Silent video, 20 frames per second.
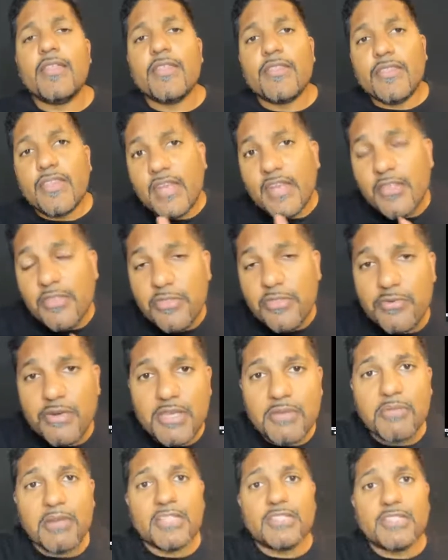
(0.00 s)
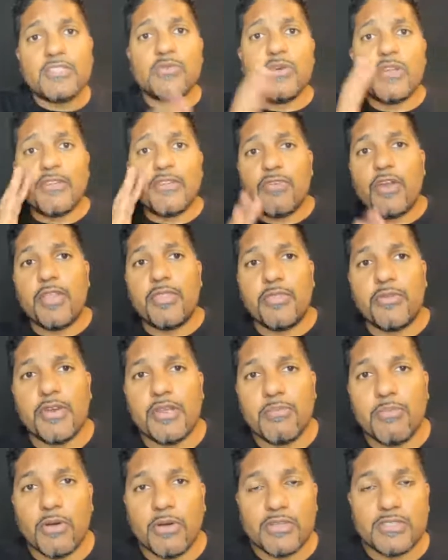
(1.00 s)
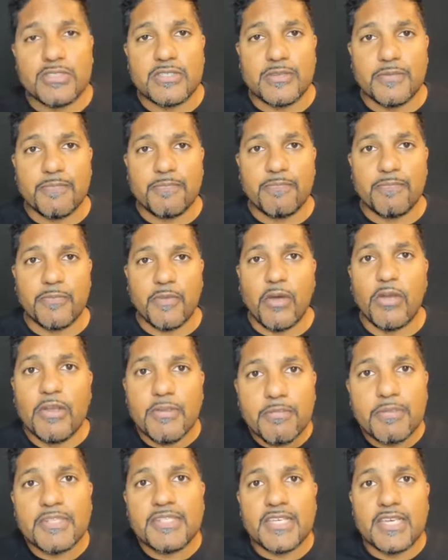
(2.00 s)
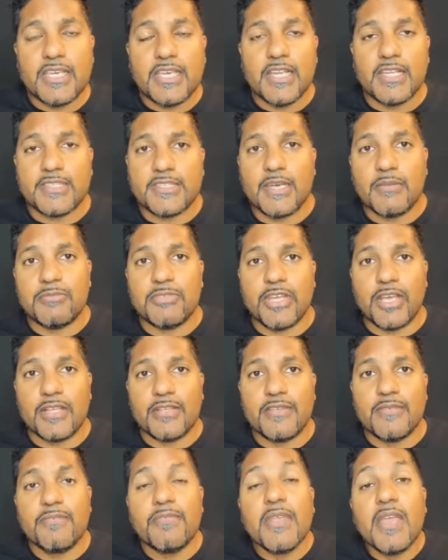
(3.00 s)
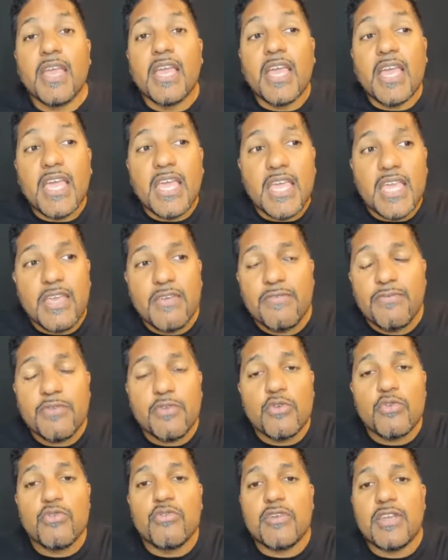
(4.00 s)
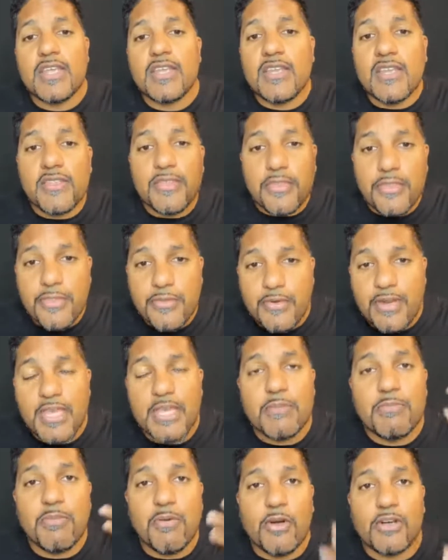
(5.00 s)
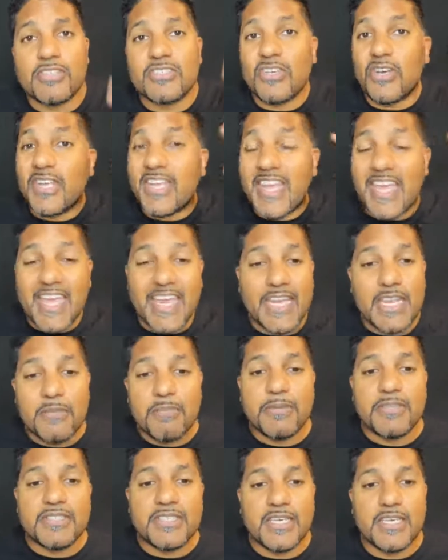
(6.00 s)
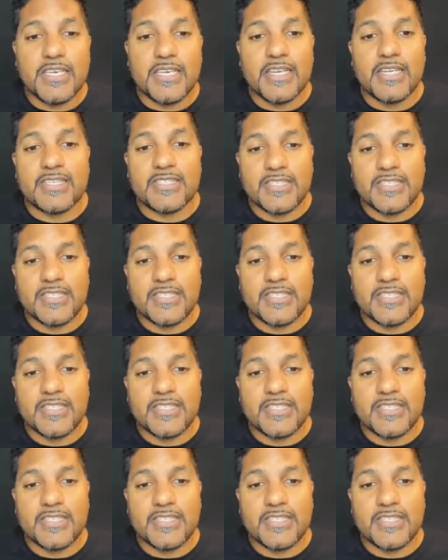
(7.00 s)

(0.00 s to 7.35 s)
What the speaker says: then in 3 months you would have read 3 books on a particular subject. If you read 3 books on any particular